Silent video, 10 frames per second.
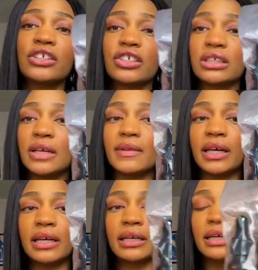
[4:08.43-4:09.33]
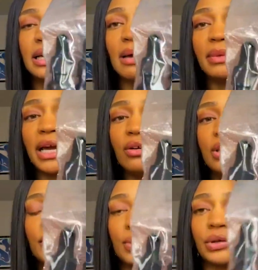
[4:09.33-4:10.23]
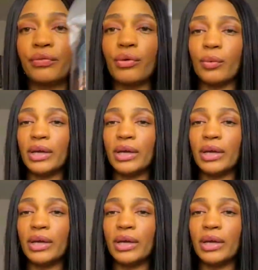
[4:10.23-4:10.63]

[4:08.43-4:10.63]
I just love that. I'm like, I don't even want to throw